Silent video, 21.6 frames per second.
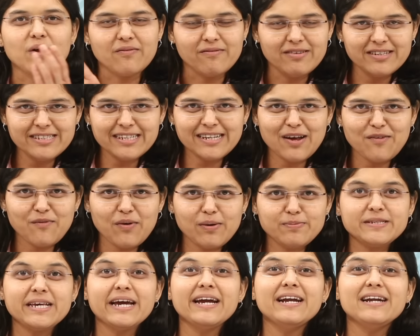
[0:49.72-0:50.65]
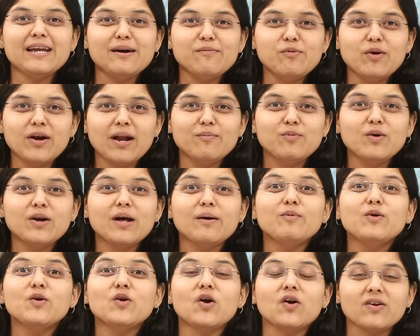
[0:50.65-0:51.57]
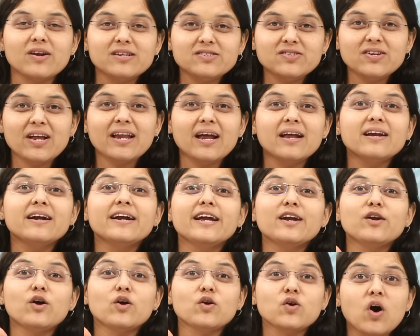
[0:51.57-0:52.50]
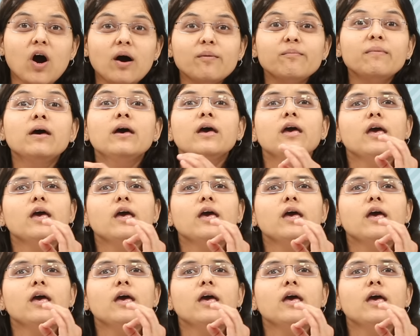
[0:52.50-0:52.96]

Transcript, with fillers: can visit our website w w w dot rachana ranade dot com.